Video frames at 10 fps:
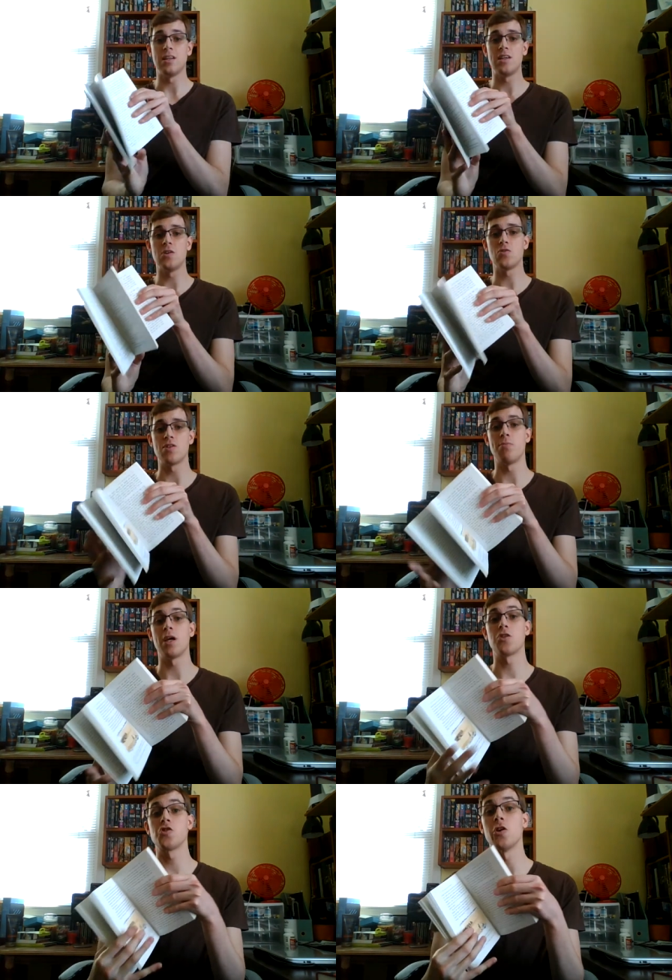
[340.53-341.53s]
Here's a
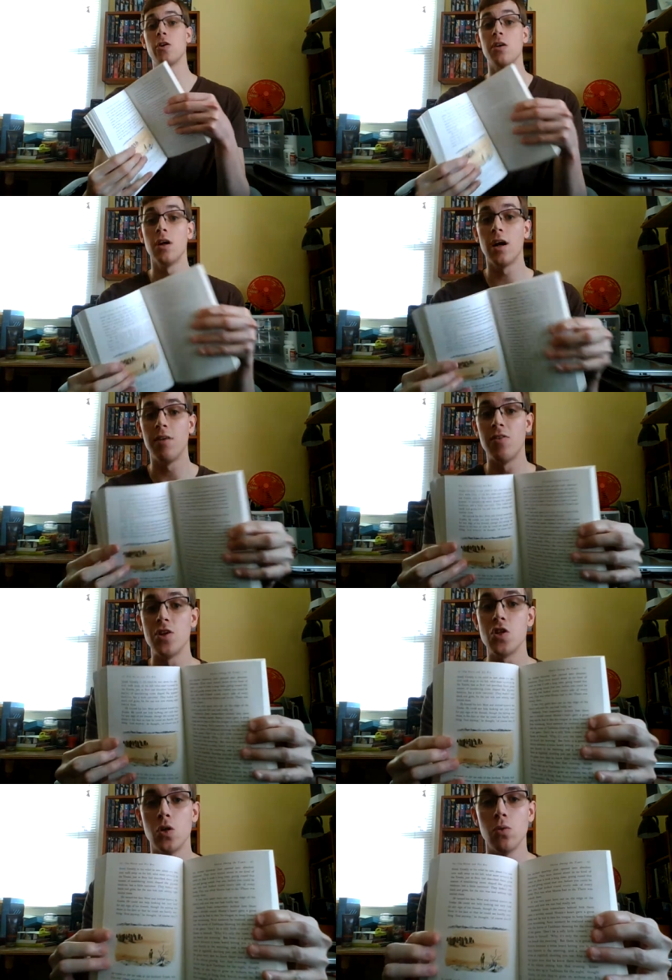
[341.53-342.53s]
picture of the
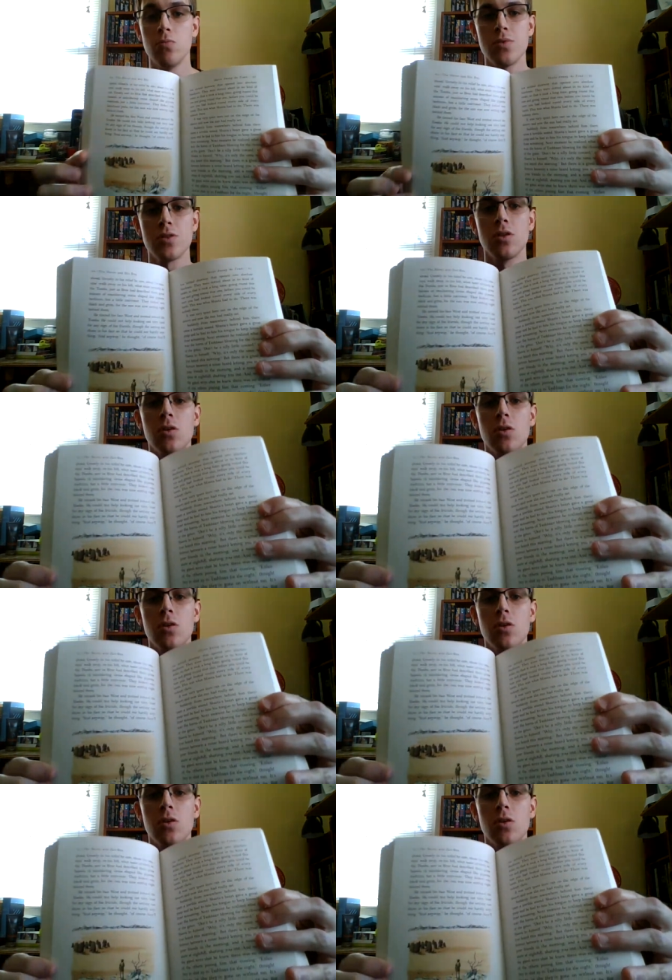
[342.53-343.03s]
tombs